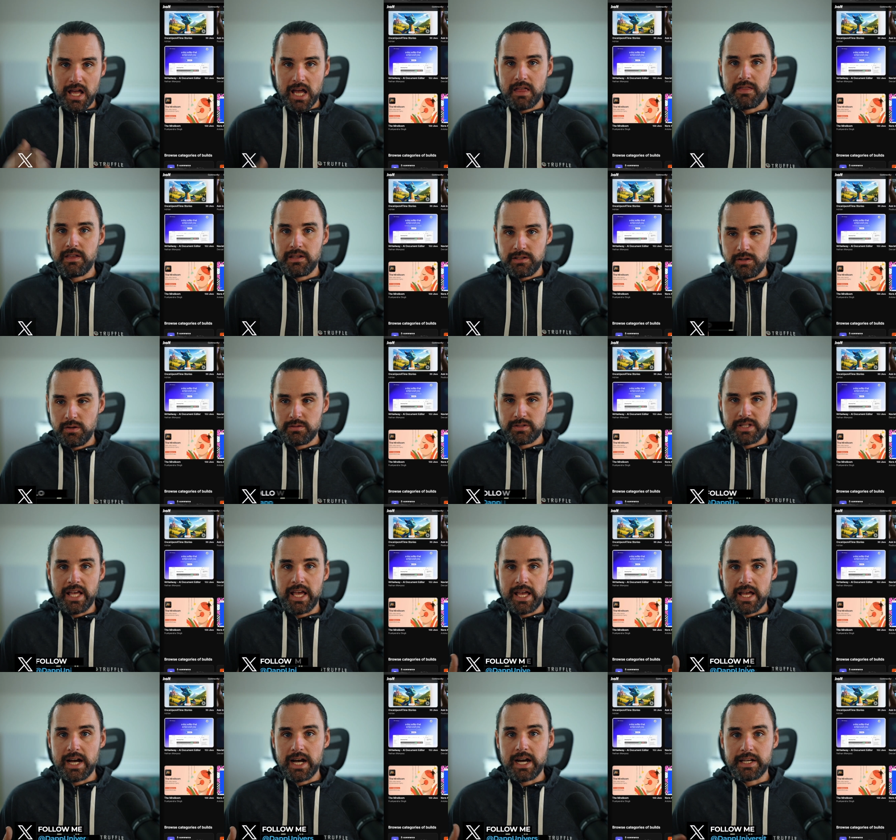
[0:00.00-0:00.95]
and then use
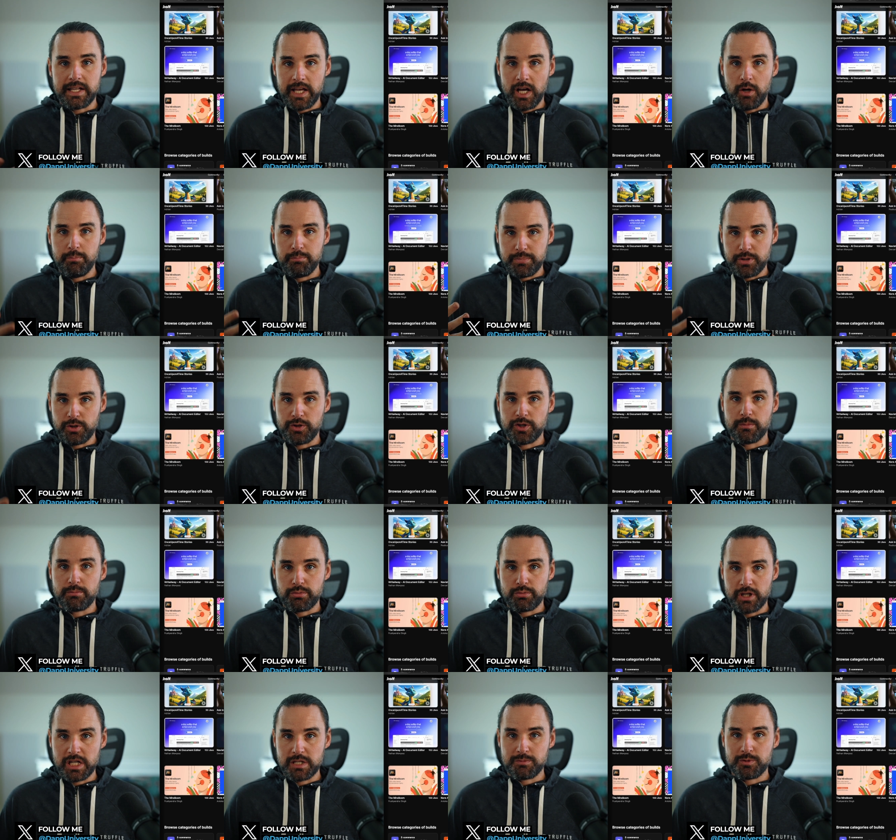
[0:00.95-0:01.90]
the A I to help build the
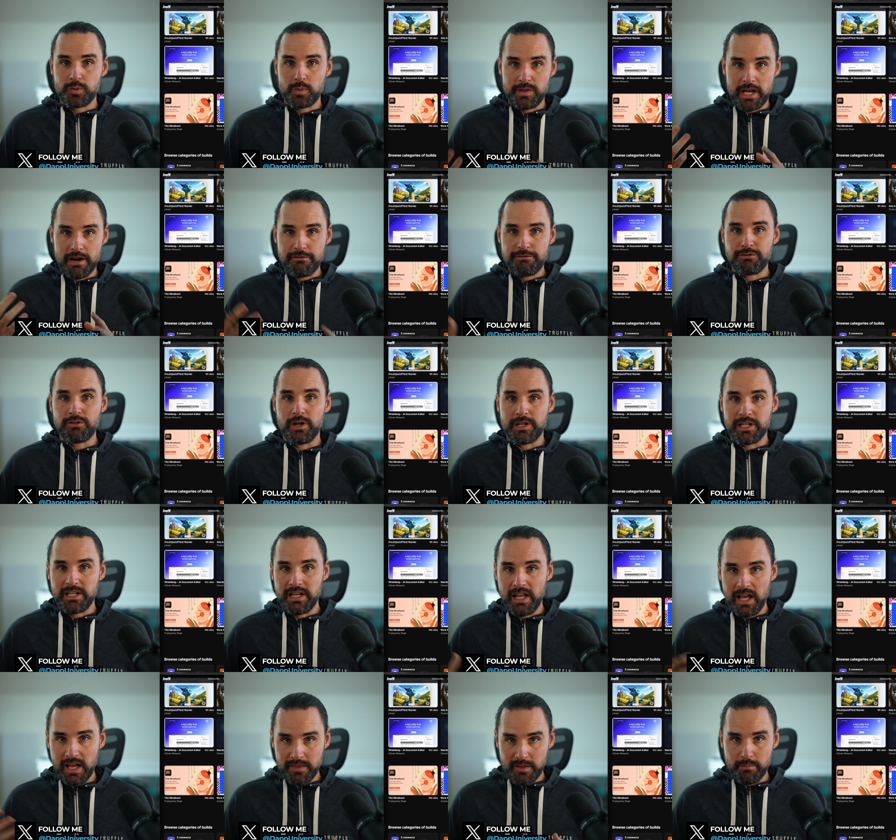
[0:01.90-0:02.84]
bridge between that front
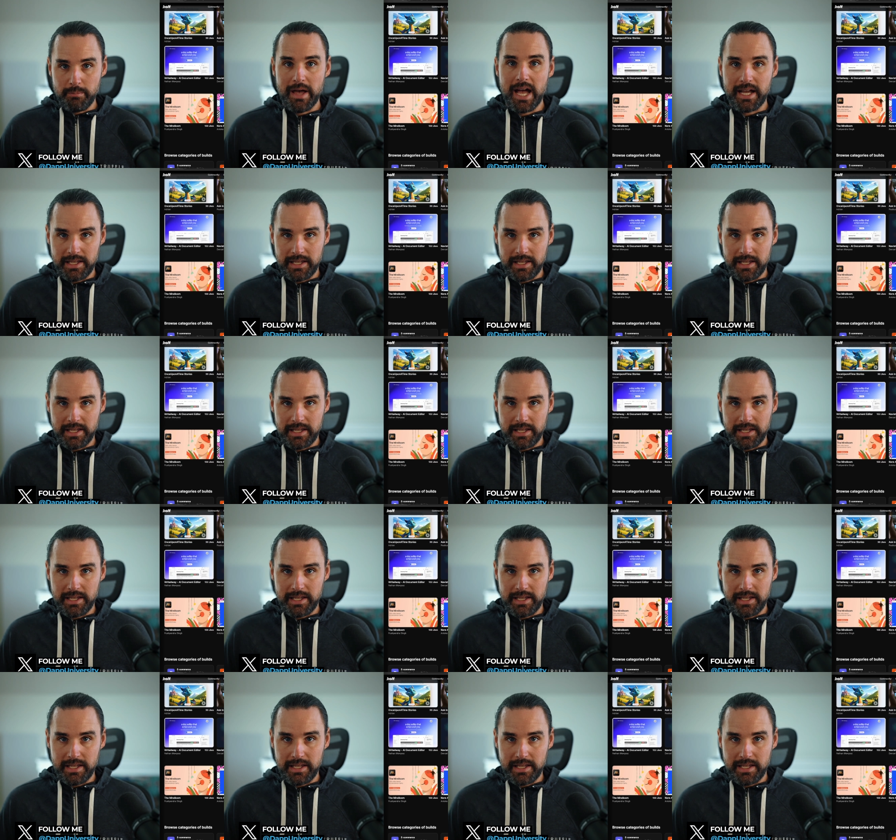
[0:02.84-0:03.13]
end and the back